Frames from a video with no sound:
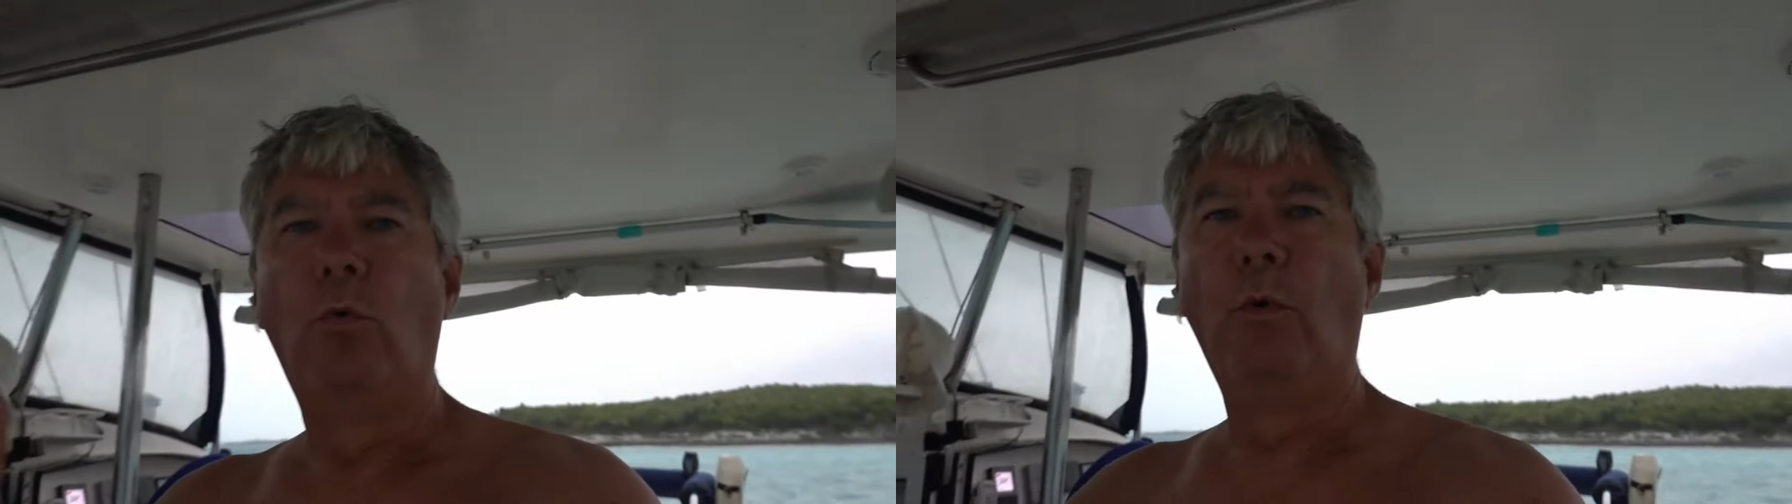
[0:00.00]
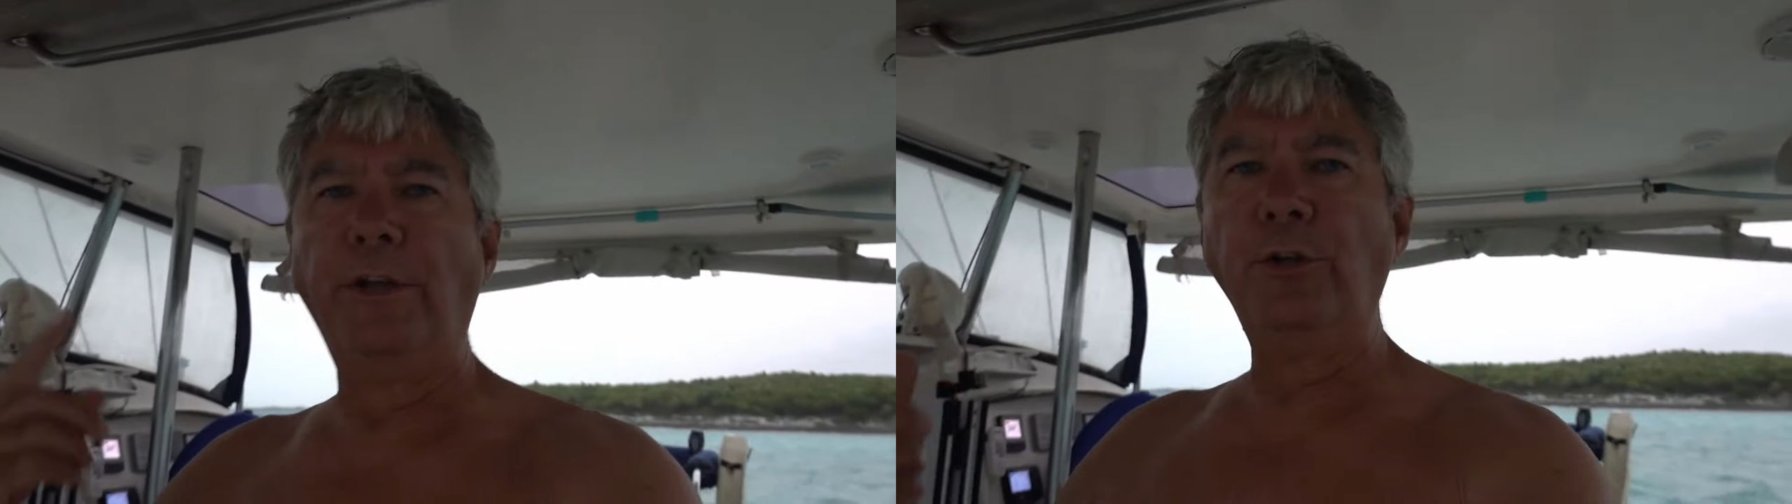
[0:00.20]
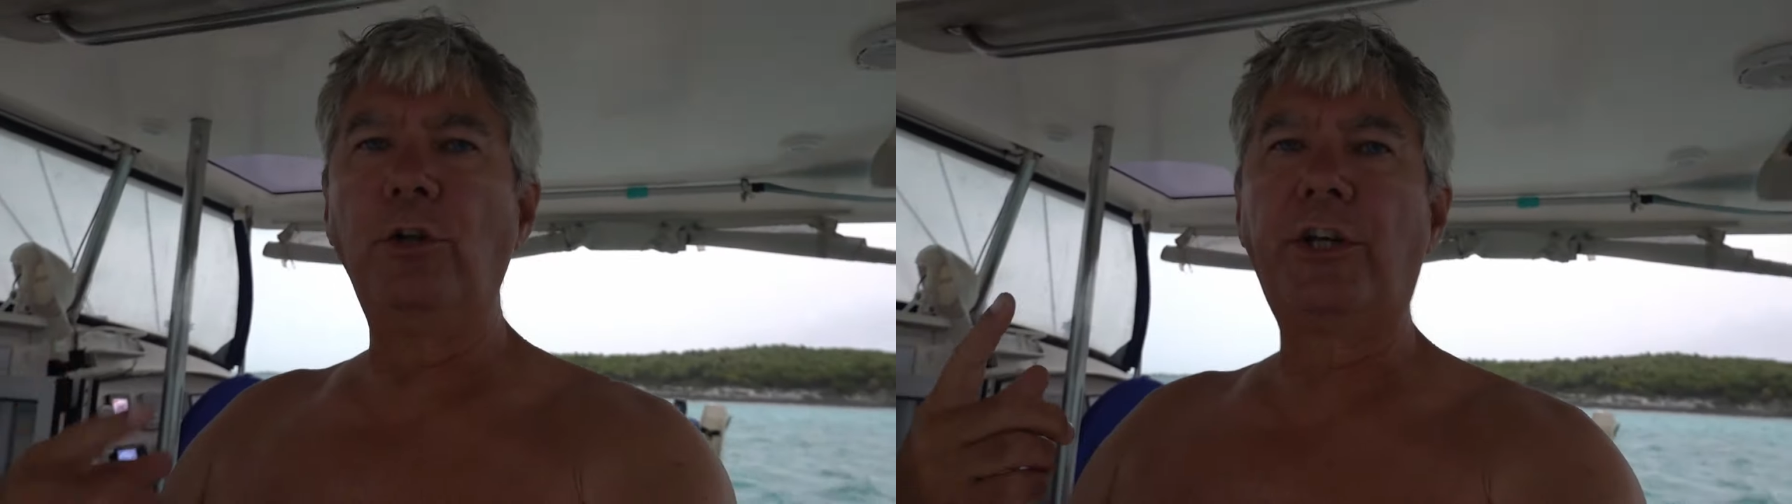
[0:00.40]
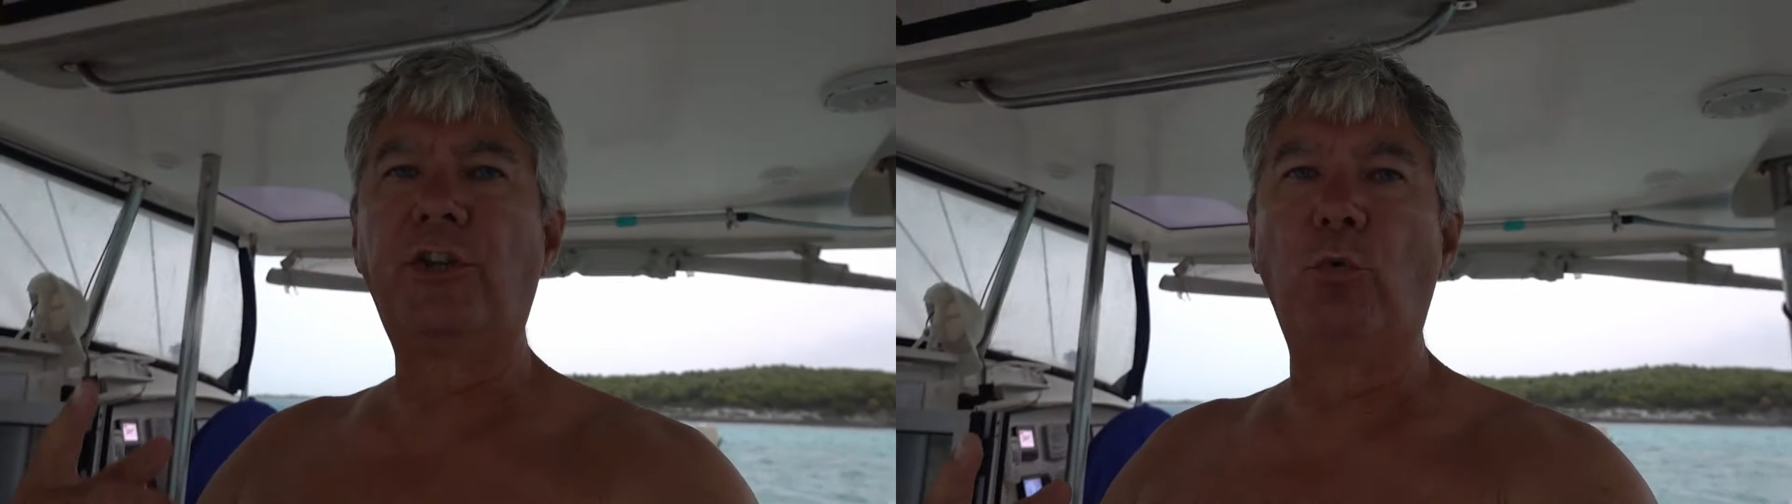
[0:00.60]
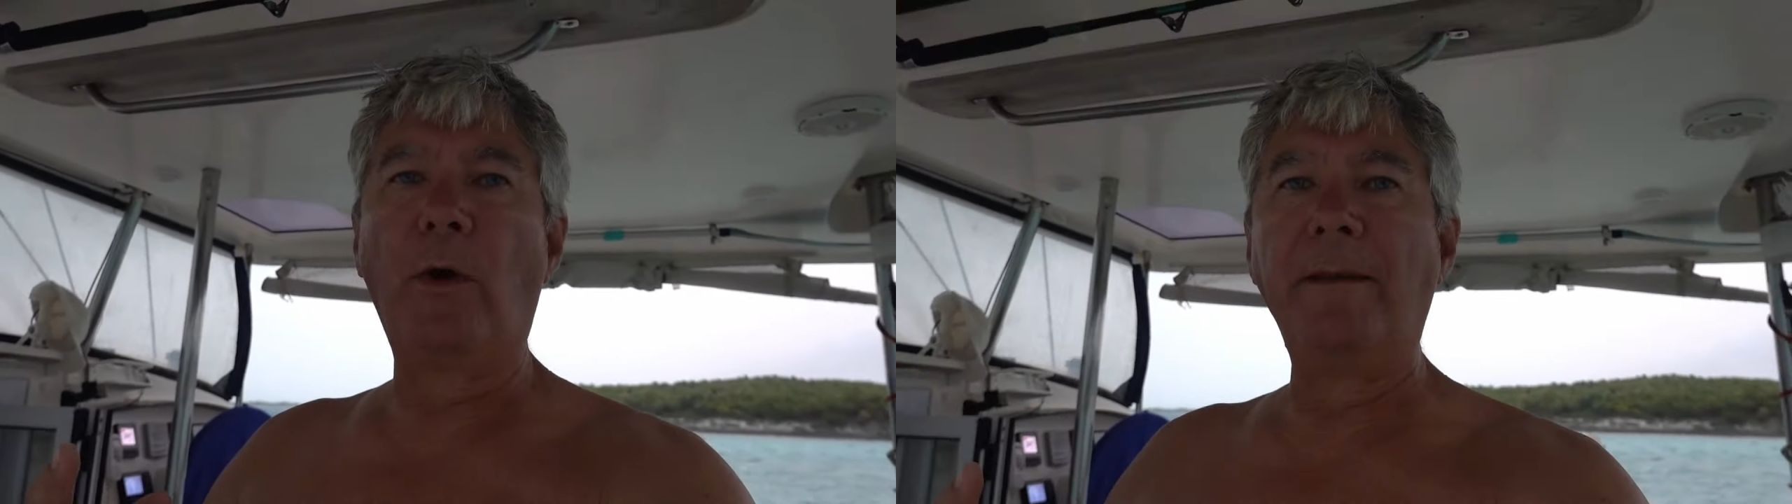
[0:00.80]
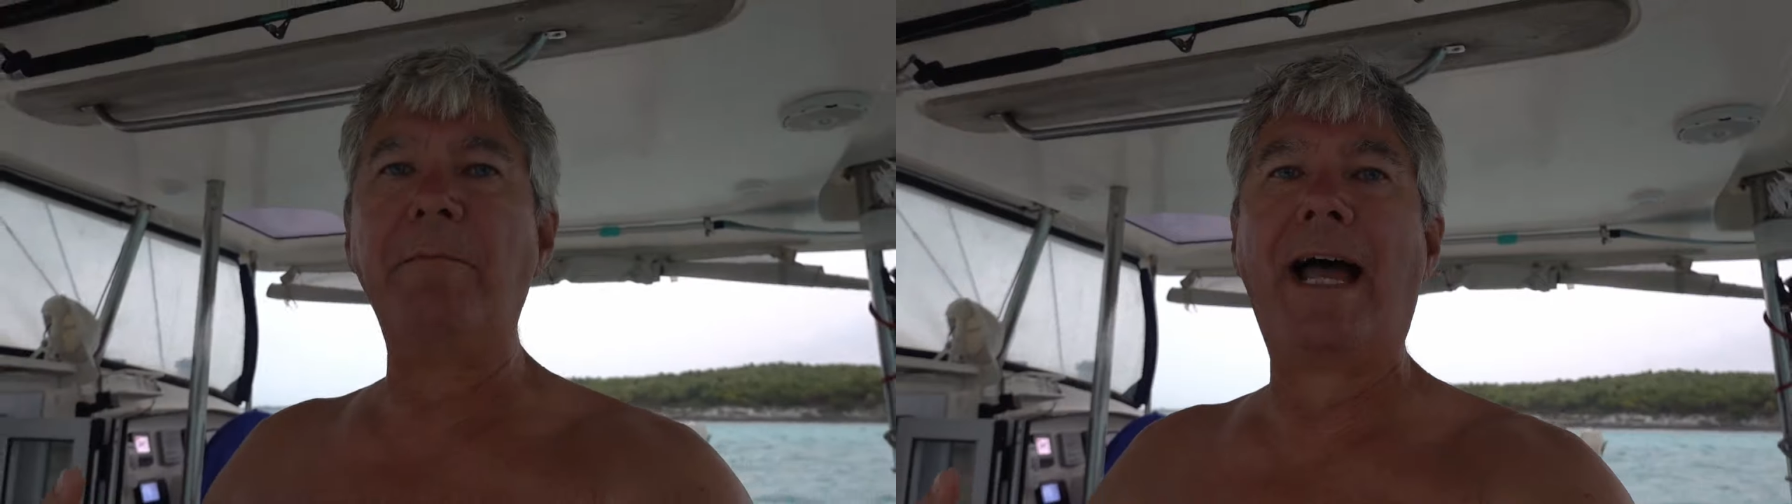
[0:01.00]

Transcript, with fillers: When you look at the wind